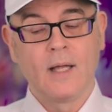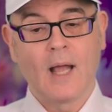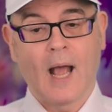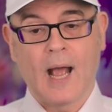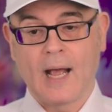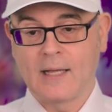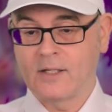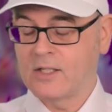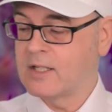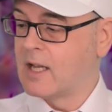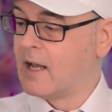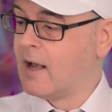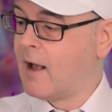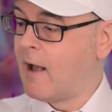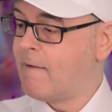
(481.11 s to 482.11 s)
has
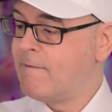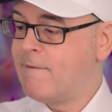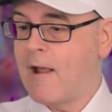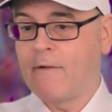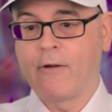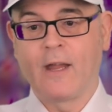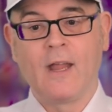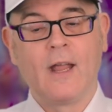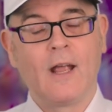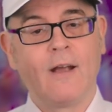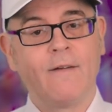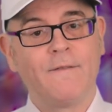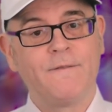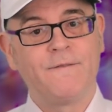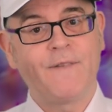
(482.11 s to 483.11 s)
a very
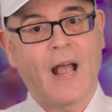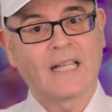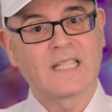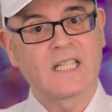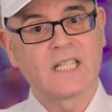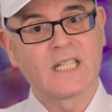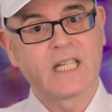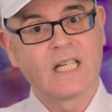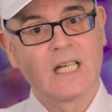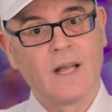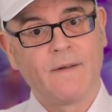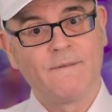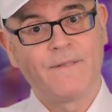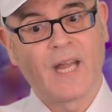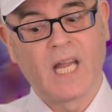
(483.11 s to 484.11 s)
fast
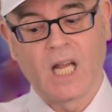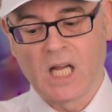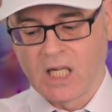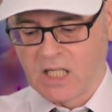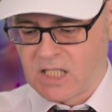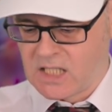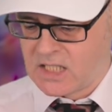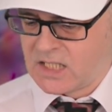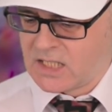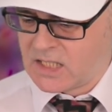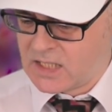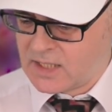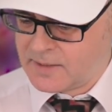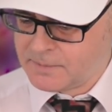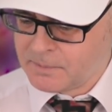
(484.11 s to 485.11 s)
finger.
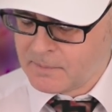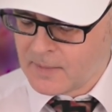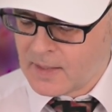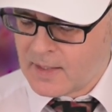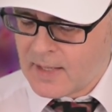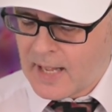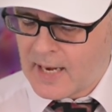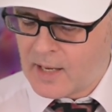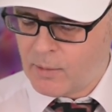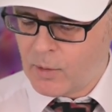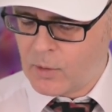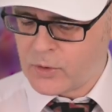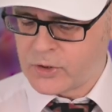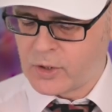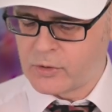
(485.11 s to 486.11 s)
Hello
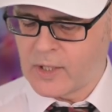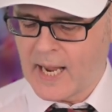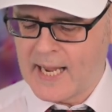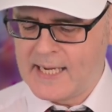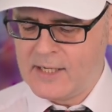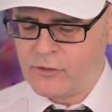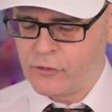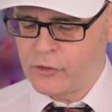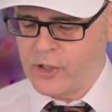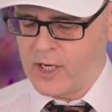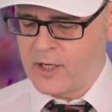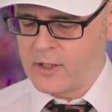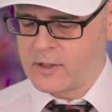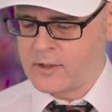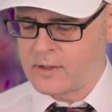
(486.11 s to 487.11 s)
also to
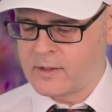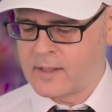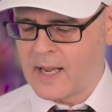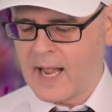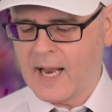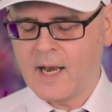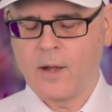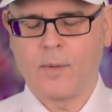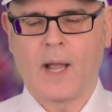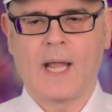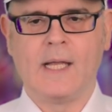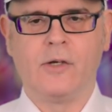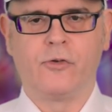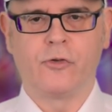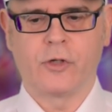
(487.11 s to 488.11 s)
Adrian. Hello,
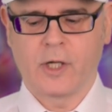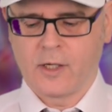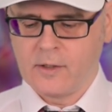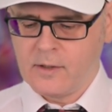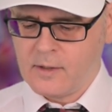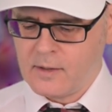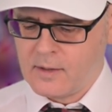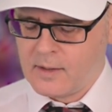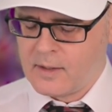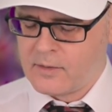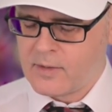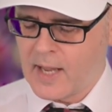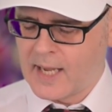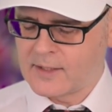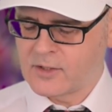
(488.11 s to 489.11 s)
Adrian.
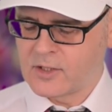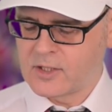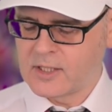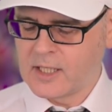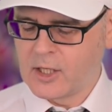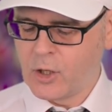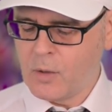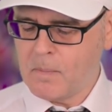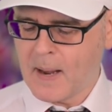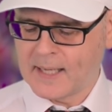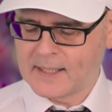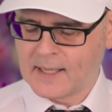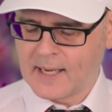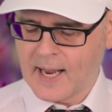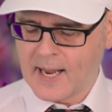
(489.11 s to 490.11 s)
Nice to see you
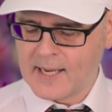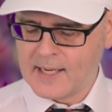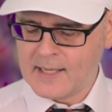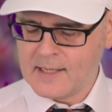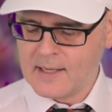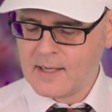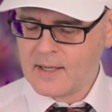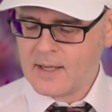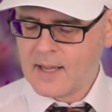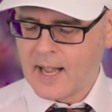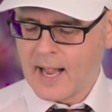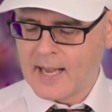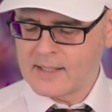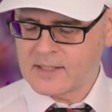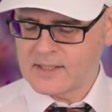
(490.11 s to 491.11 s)
back again.
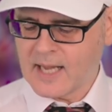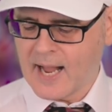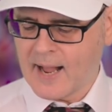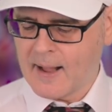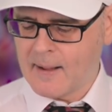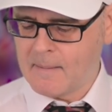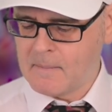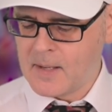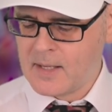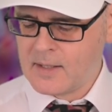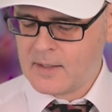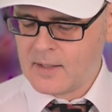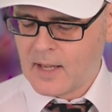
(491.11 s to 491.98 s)
Sam.